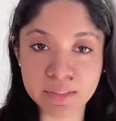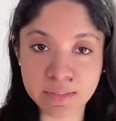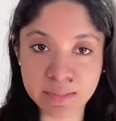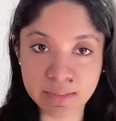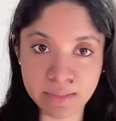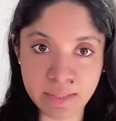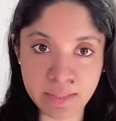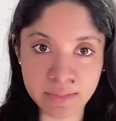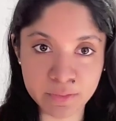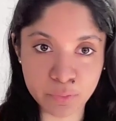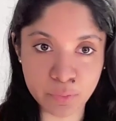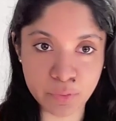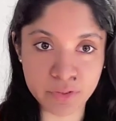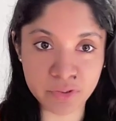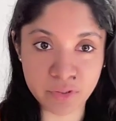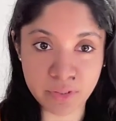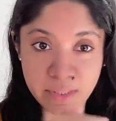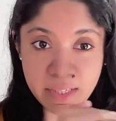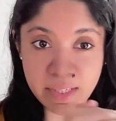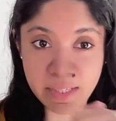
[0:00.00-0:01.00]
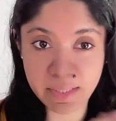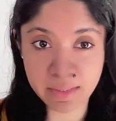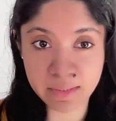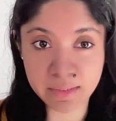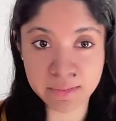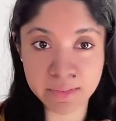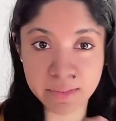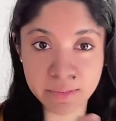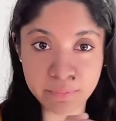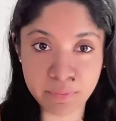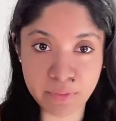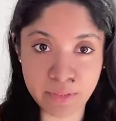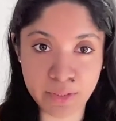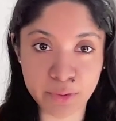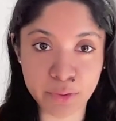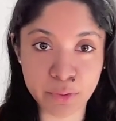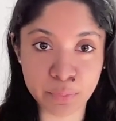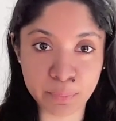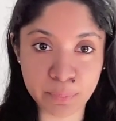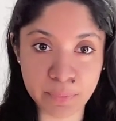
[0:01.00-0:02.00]
in the next question. Healthy
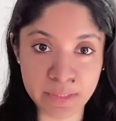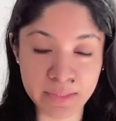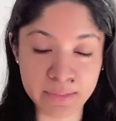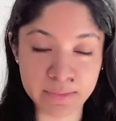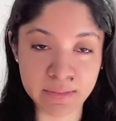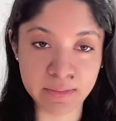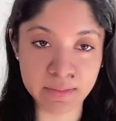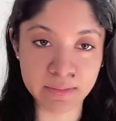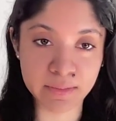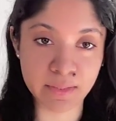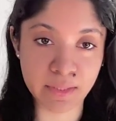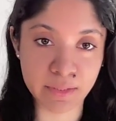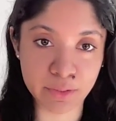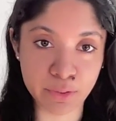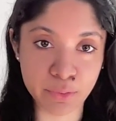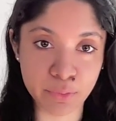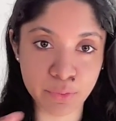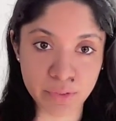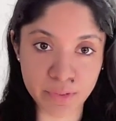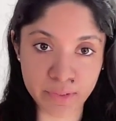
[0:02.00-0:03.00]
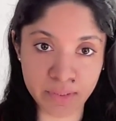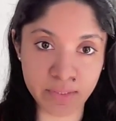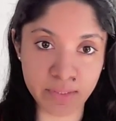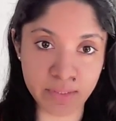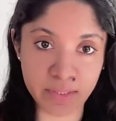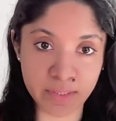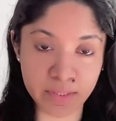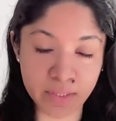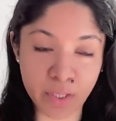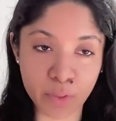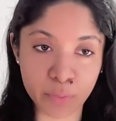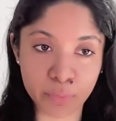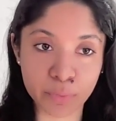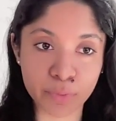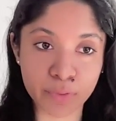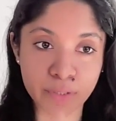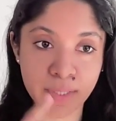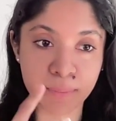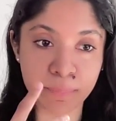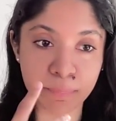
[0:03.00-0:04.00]
way to meet this security need. How
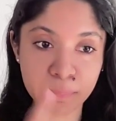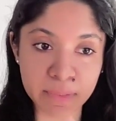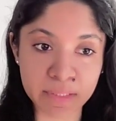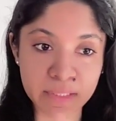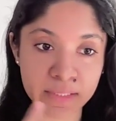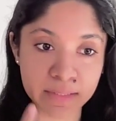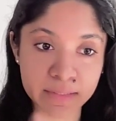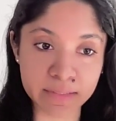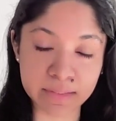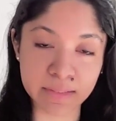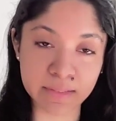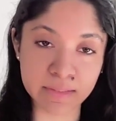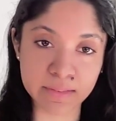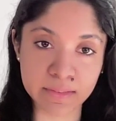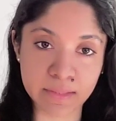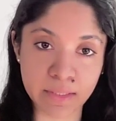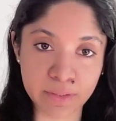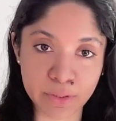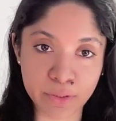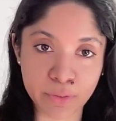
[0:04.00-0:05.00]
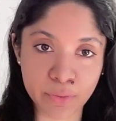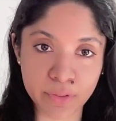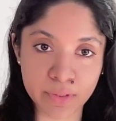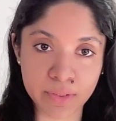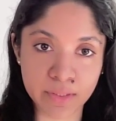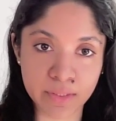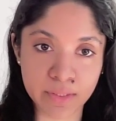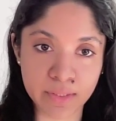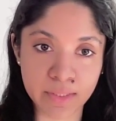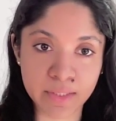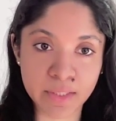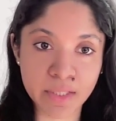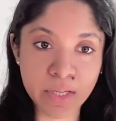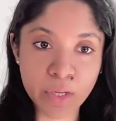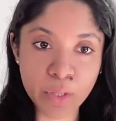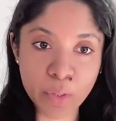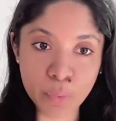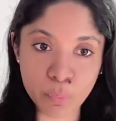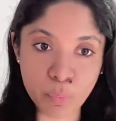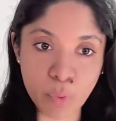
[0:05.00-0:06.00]
you can meet this security need.
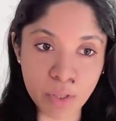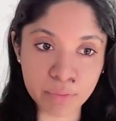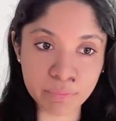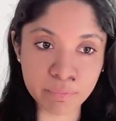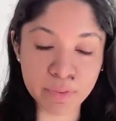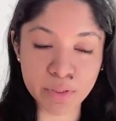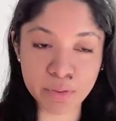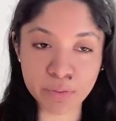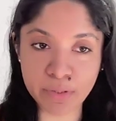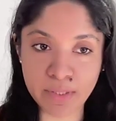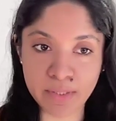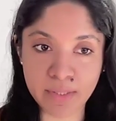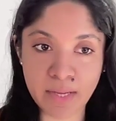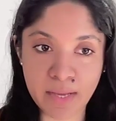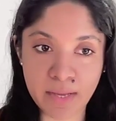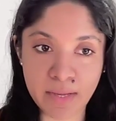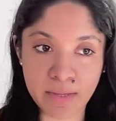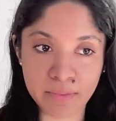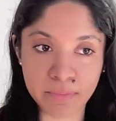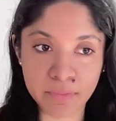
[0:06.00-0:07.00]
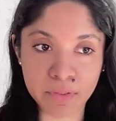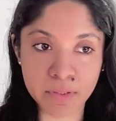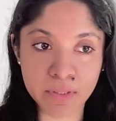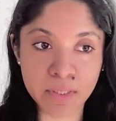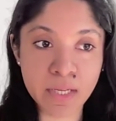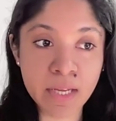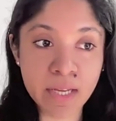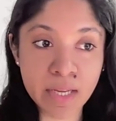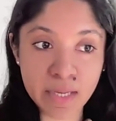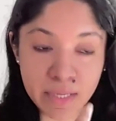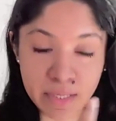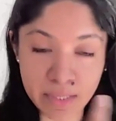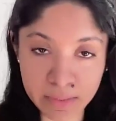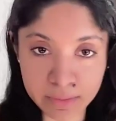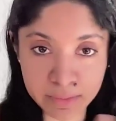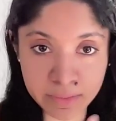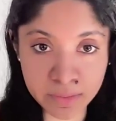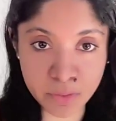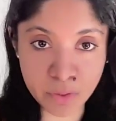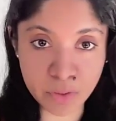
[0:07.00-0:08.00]
One way you can have a
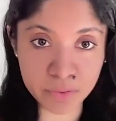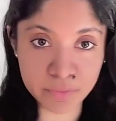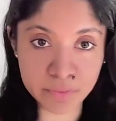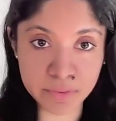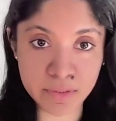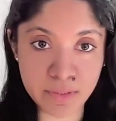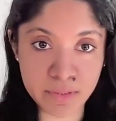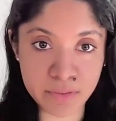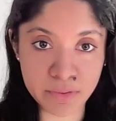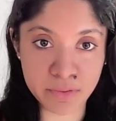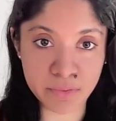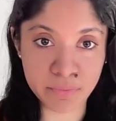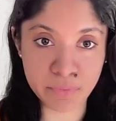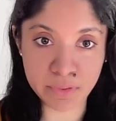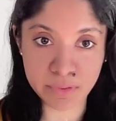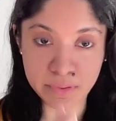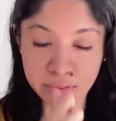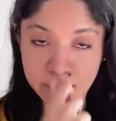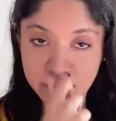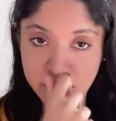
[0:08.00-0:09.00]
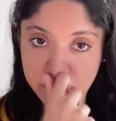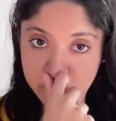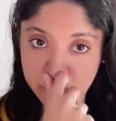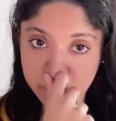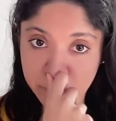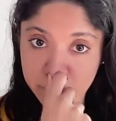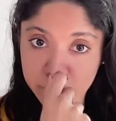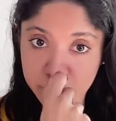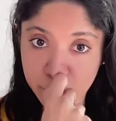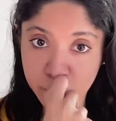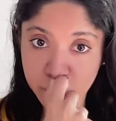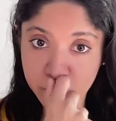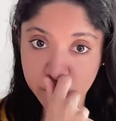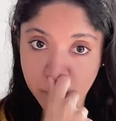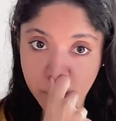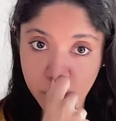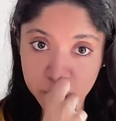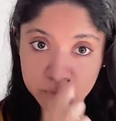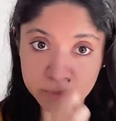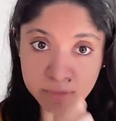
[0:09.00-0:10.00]
healthy conversation with your
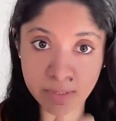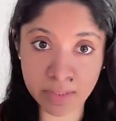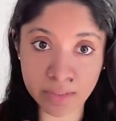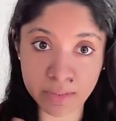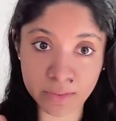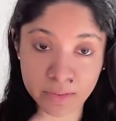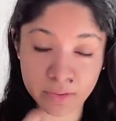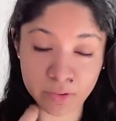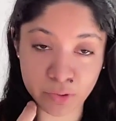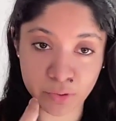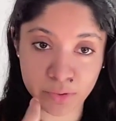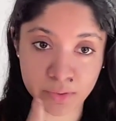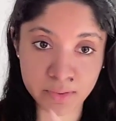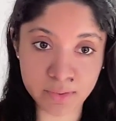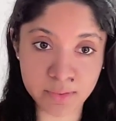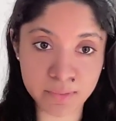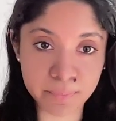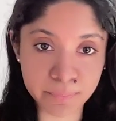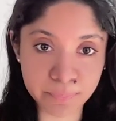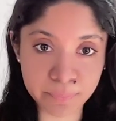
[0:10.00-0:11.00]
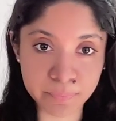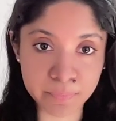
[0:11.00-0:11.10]
boss and just